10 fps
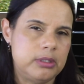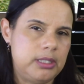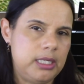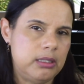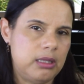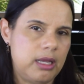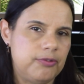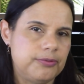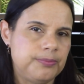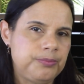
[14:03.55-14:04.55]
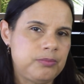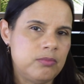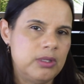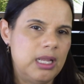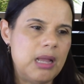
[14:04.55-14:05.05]
a day in the life.
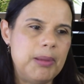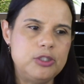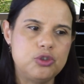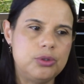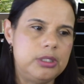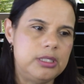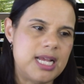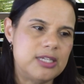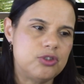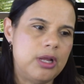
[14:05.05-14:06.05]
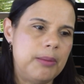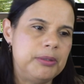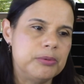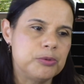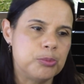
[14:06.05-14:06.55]
Like, I might show the disaster
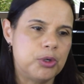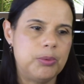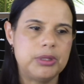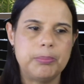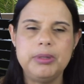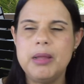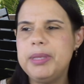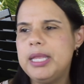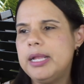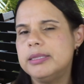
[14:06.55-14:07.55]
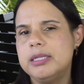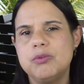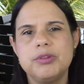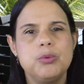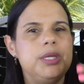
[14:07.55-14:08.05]
happened this morning with the plumbing, and then
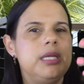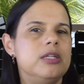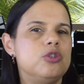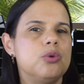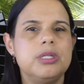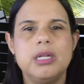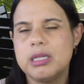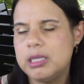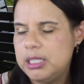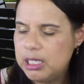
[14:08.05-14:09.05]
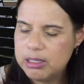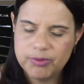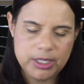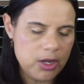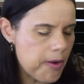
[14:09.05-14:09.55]
over the weekend, Joe did a cleaning
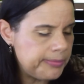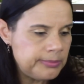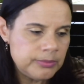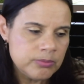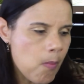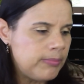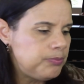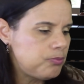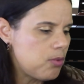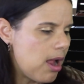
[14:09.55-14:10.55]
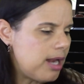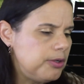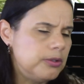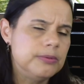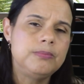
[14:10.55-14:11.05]
video. I
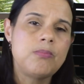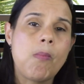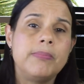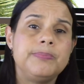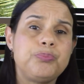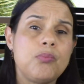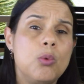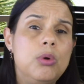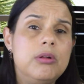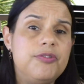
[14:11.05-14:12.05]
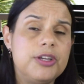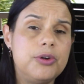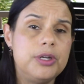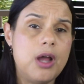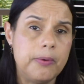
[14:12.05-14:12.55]
don't know. We'll
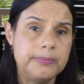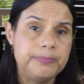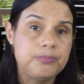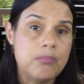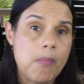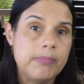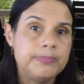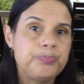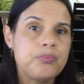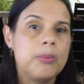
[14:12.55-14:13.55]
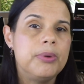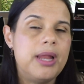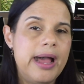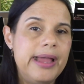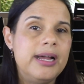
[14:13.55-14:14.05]
figure it out.
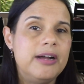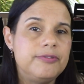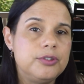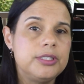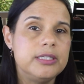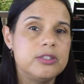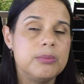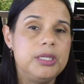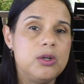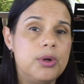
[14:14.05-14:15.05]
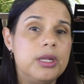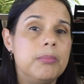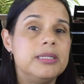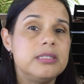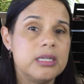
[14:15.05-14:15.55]
But I have to get something going at
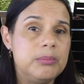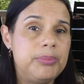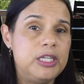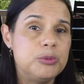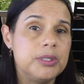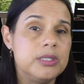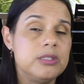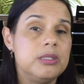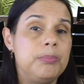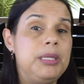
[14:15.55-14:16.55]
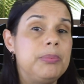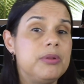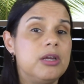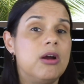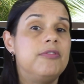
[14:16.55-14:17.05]
my second page because the
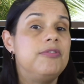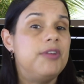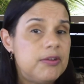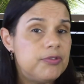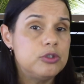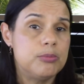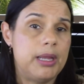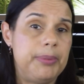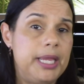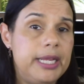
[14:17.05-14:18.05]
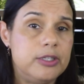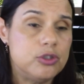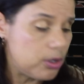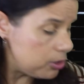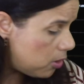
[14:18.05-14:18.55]
people there are faithful to my
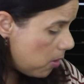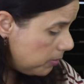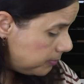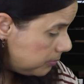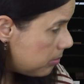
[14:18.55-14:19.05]
page, you know?